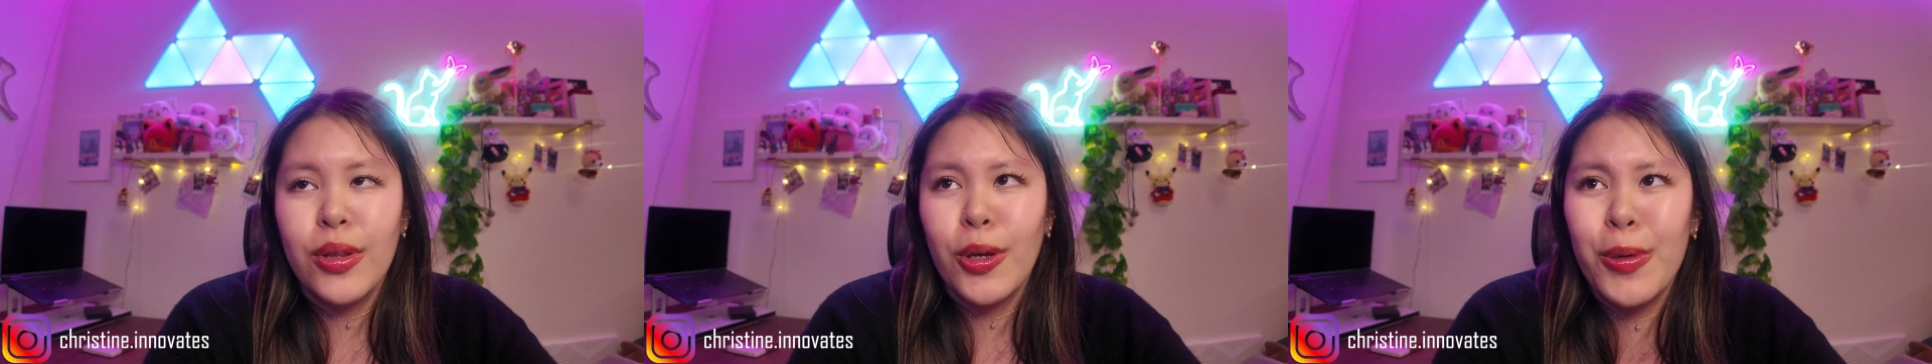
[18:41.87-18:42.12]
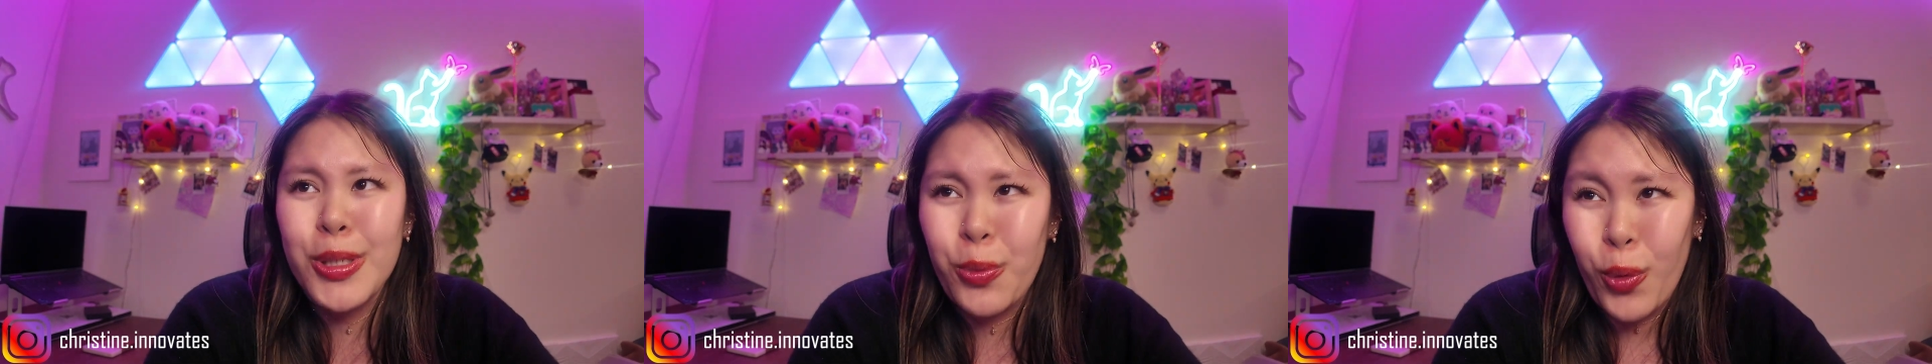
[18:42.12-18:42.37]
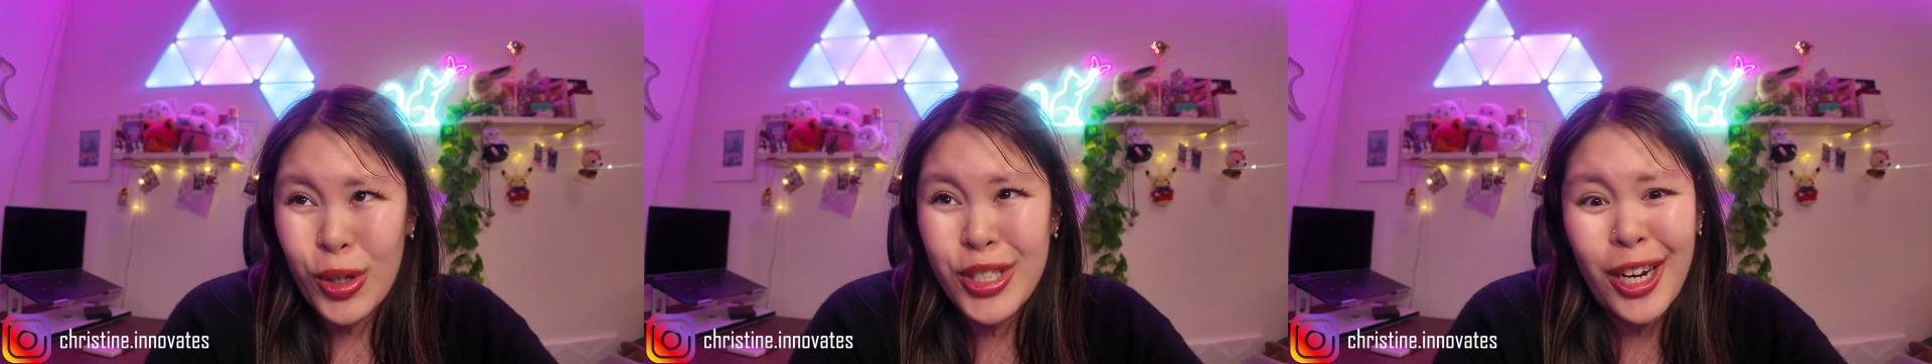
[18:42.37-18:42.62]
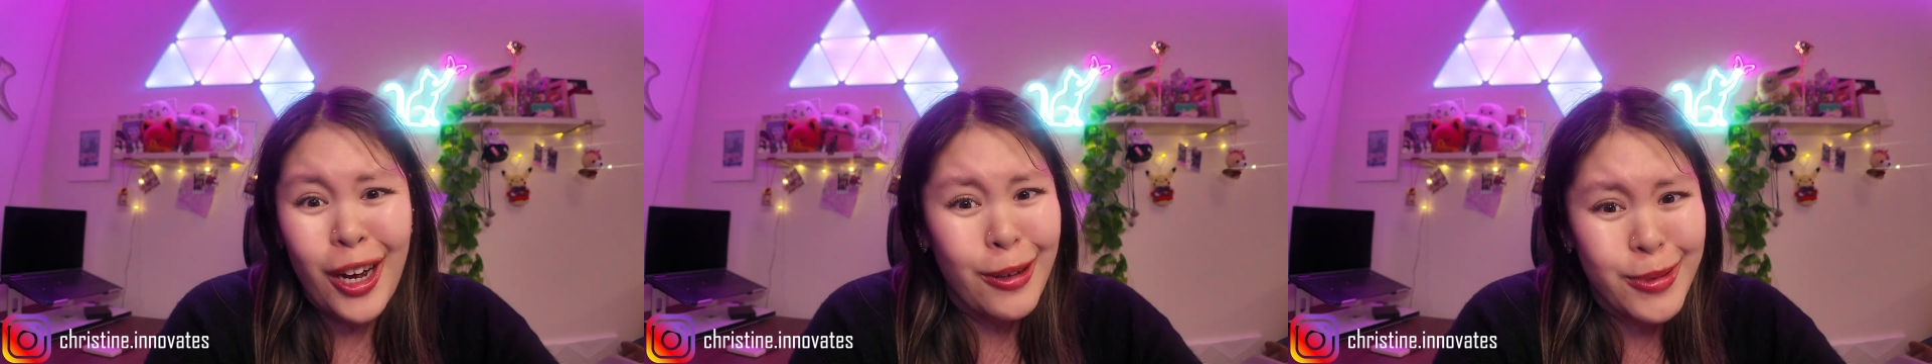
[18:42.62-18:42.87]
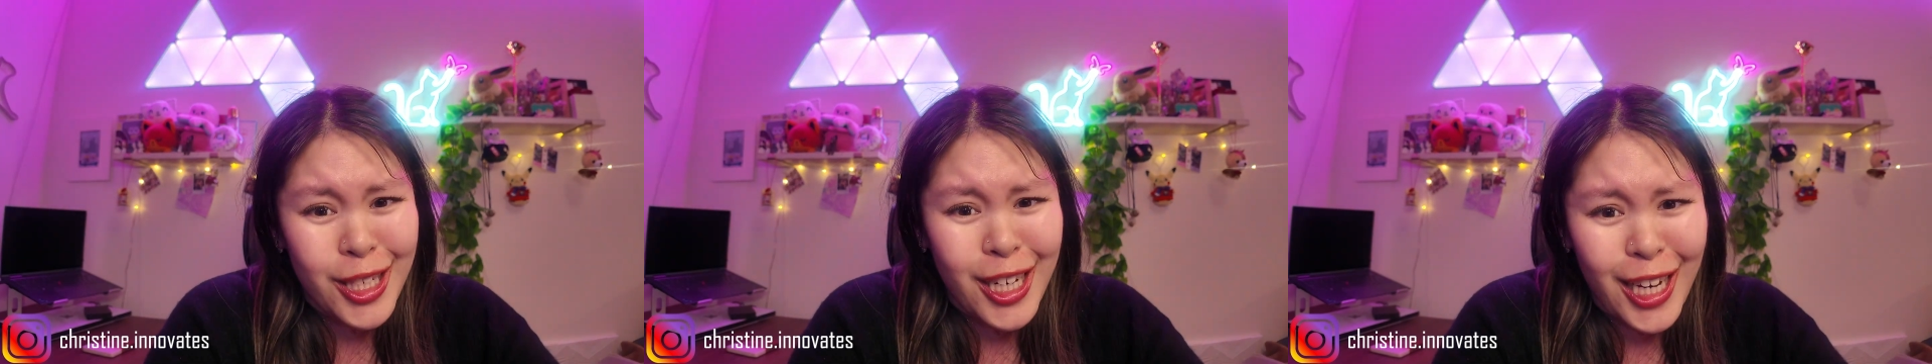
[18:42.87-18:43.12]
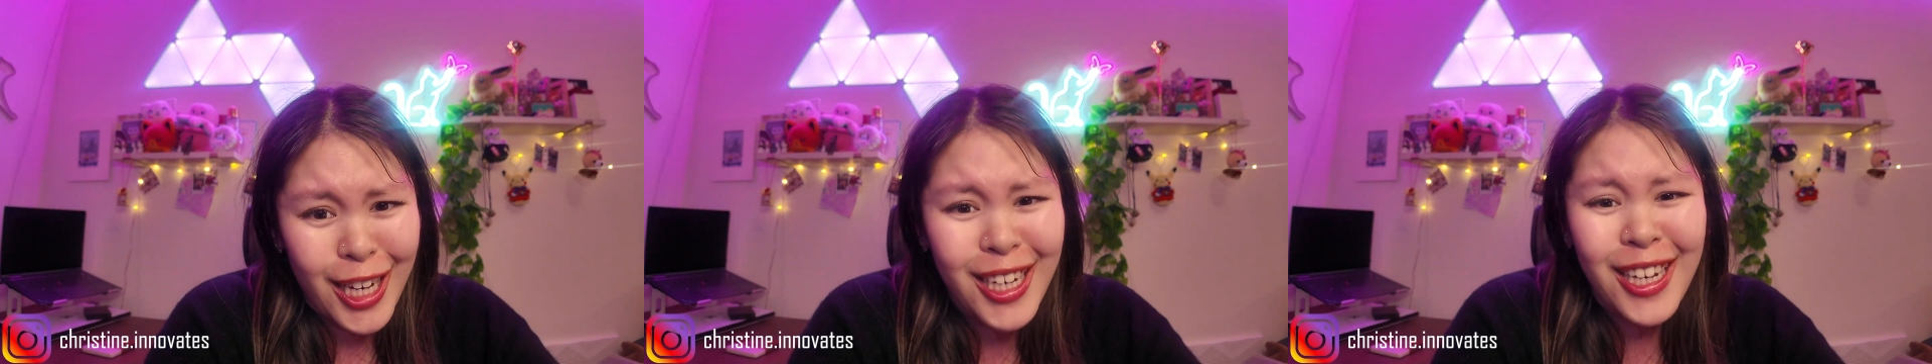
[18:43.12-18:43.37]
and there was one time
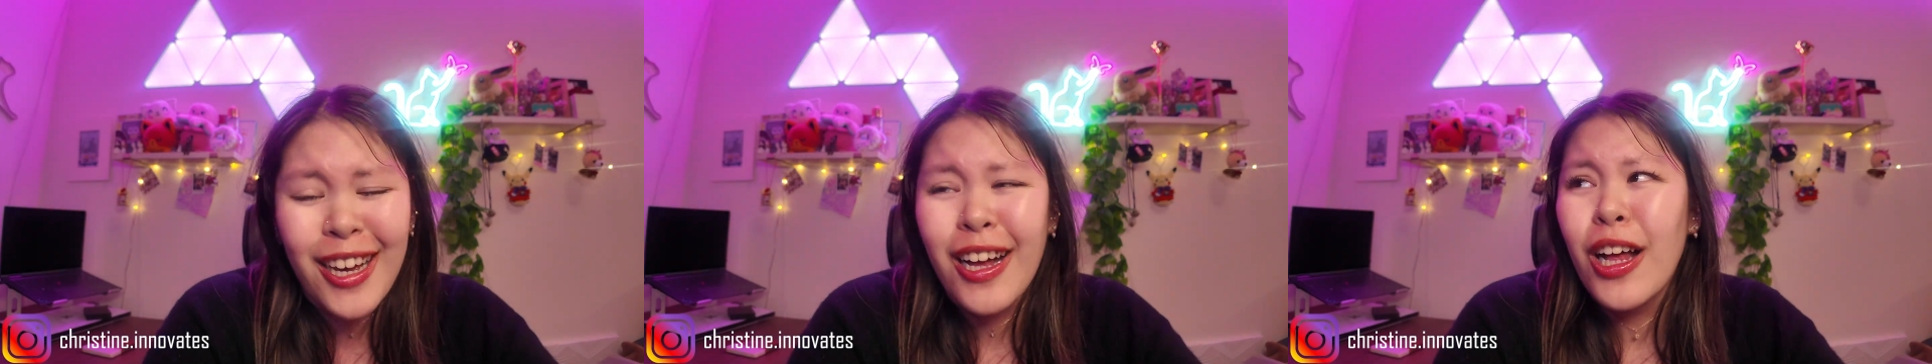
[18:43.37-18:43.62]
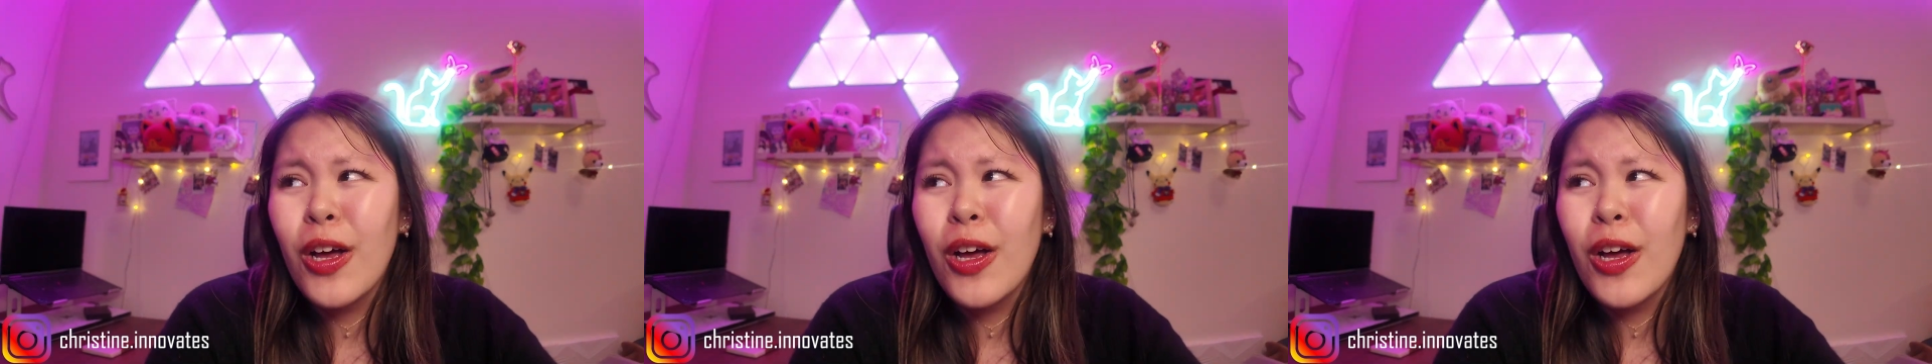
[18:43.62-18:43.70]
today